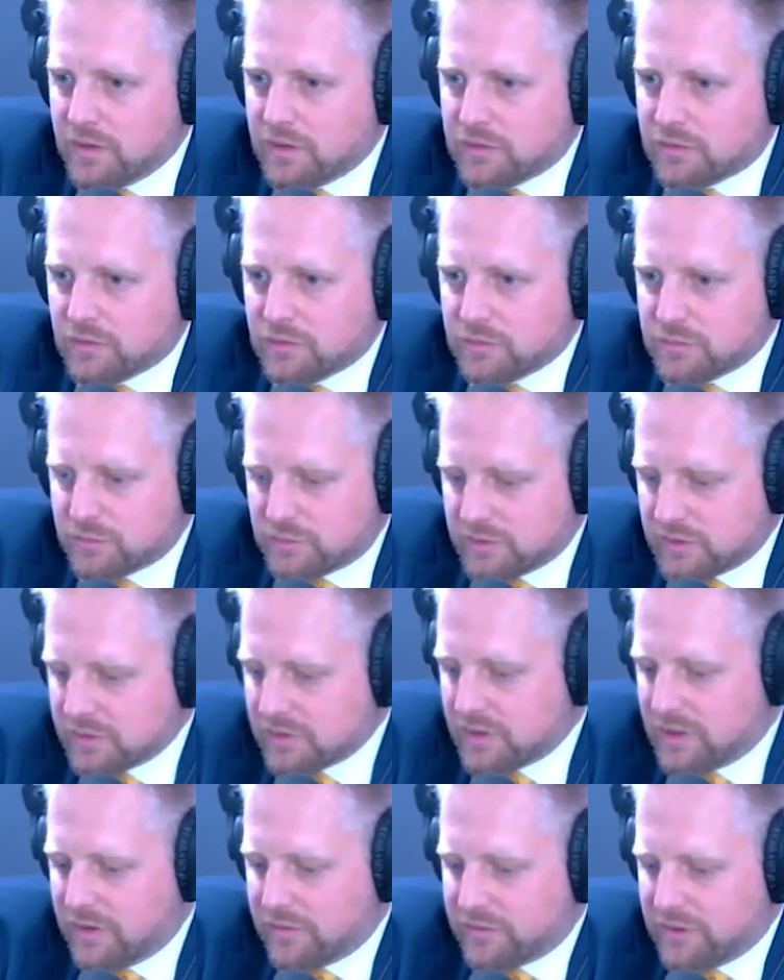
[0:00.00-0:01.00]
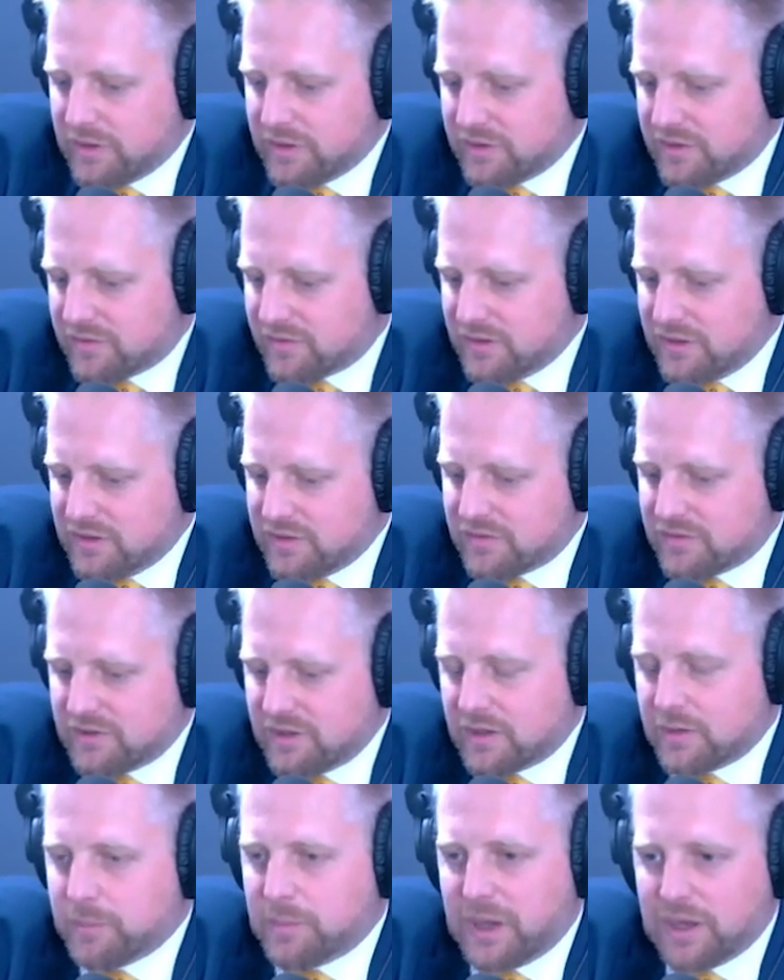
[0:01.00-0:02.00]
So the governance is
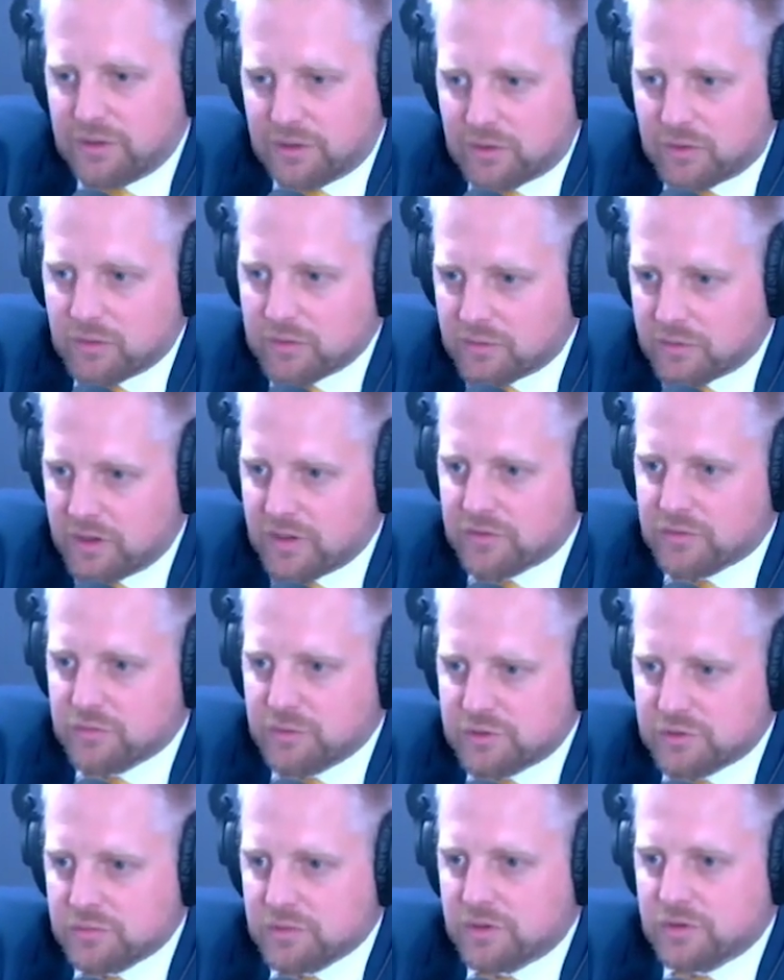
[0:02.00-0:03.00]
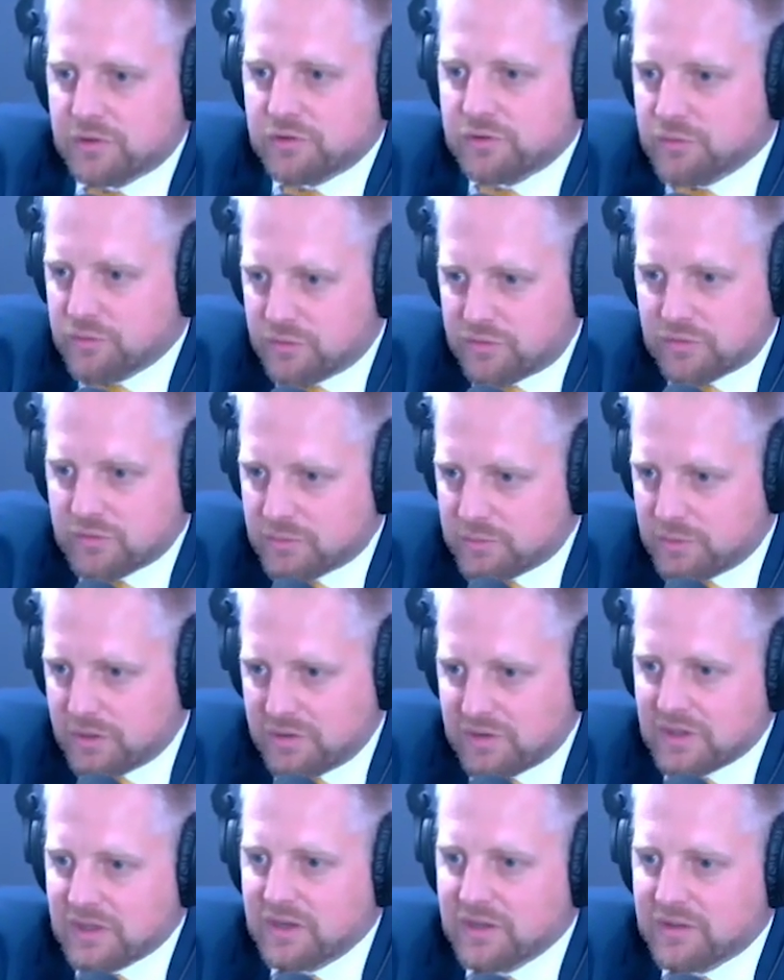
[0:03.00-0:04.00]
done by the Congress, which will choose
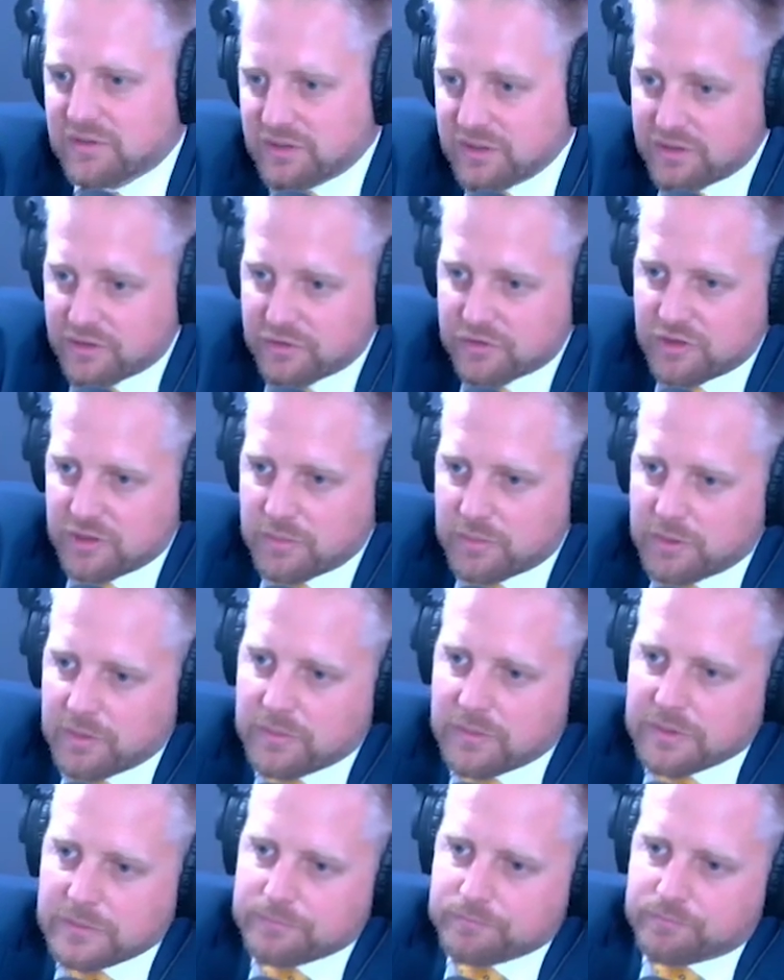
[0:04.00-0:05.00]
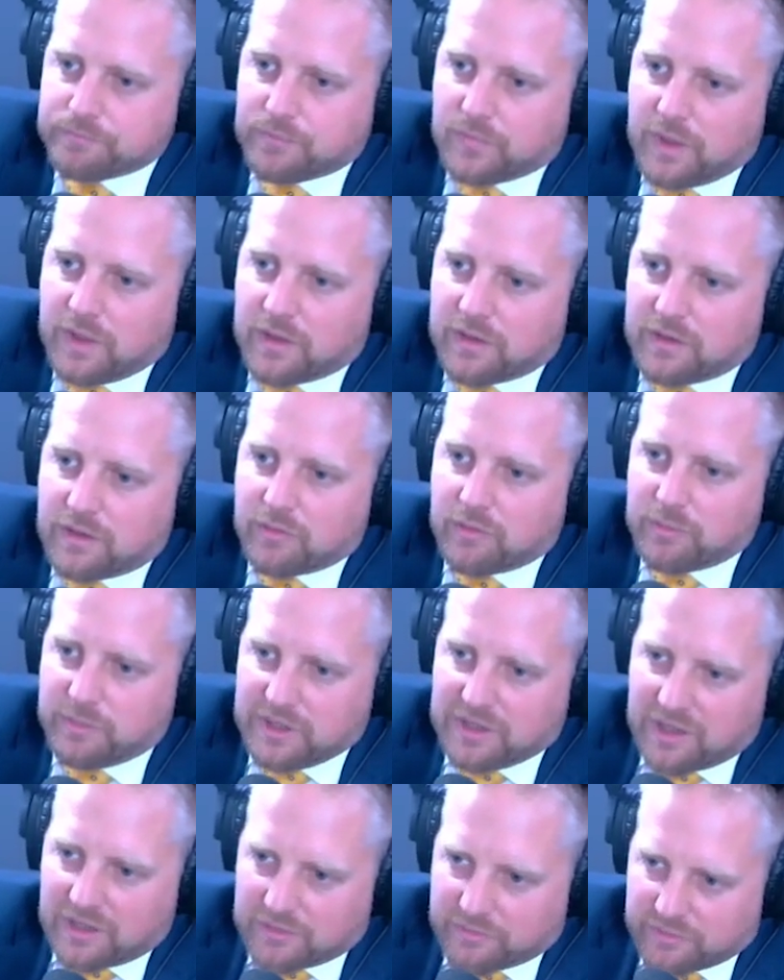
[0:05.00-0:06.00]
basically its leadership, and there will
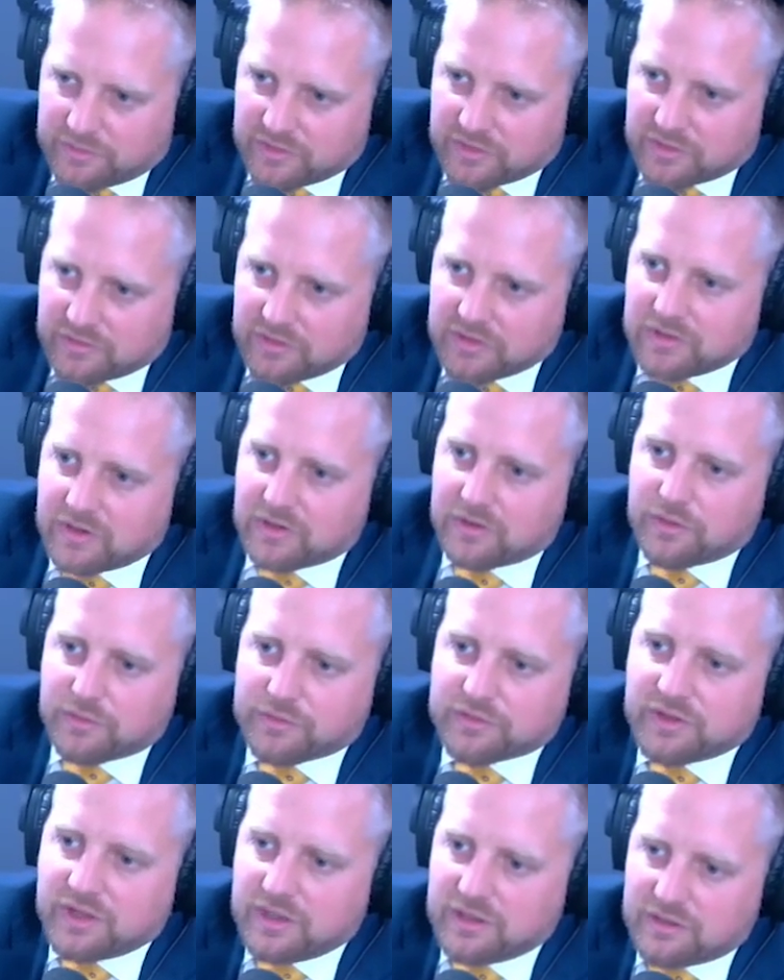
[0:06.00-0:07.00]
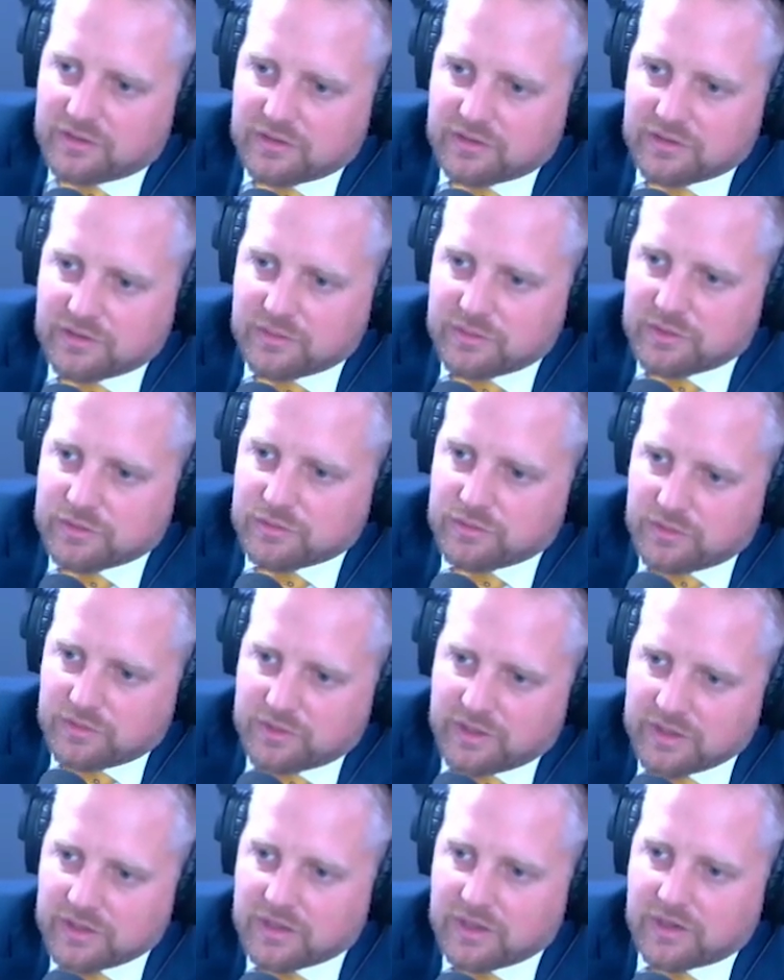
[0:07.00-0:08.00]
be kind of a Secretary of State, which will
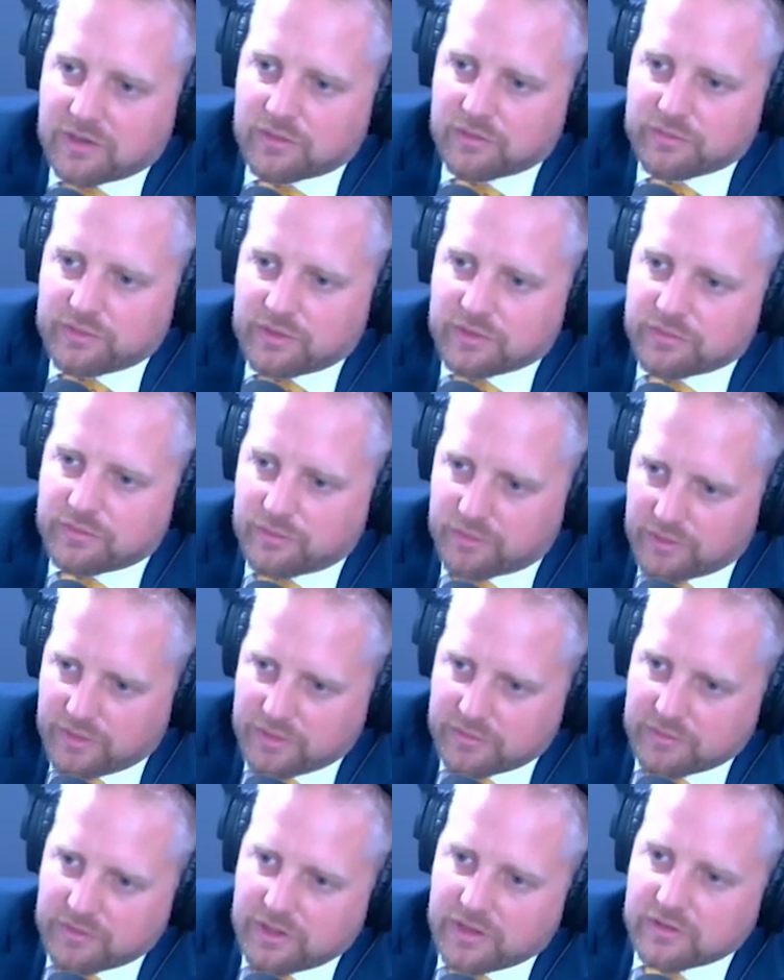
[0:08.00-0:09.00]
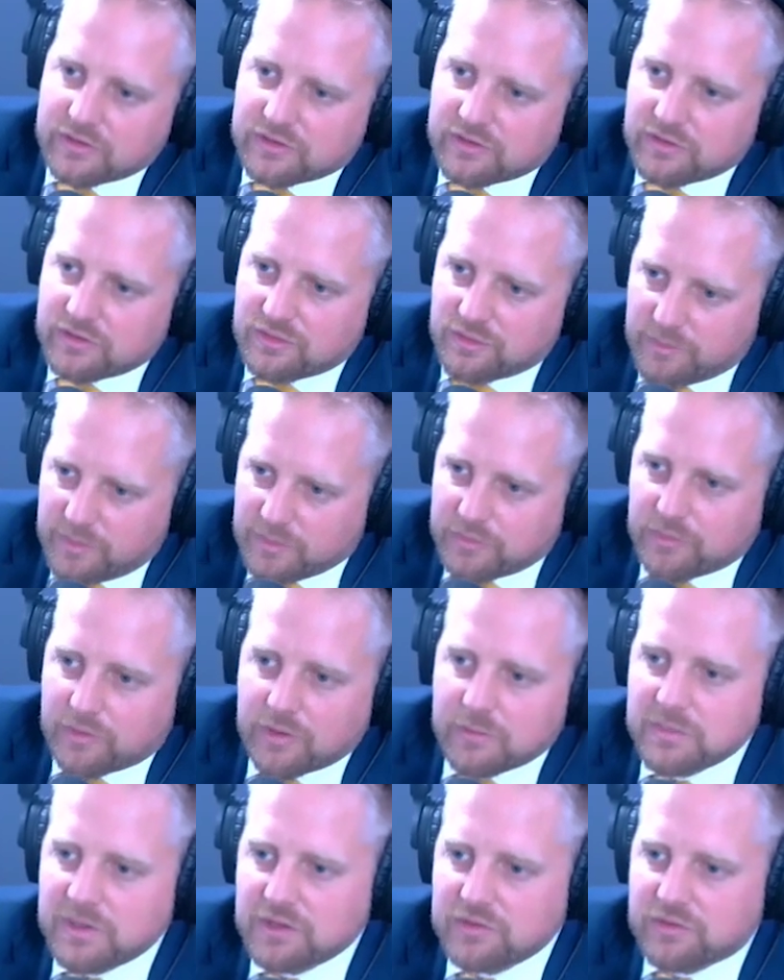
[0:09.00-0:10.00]
take care of the foreign relations. There will be
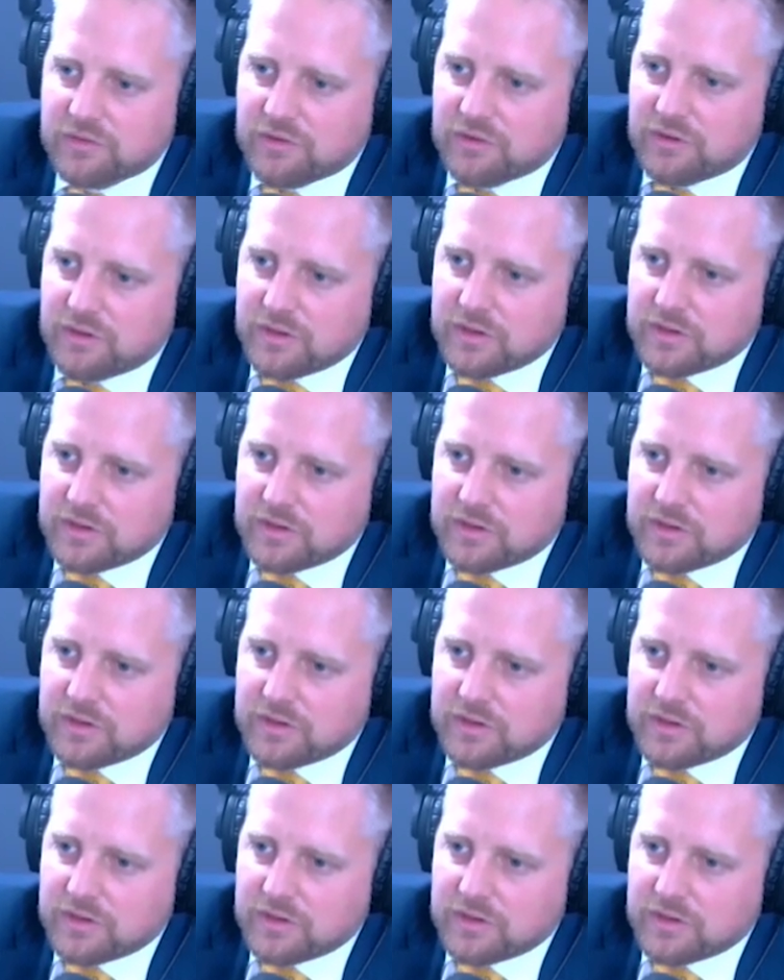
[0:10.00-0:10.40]
foreign minister.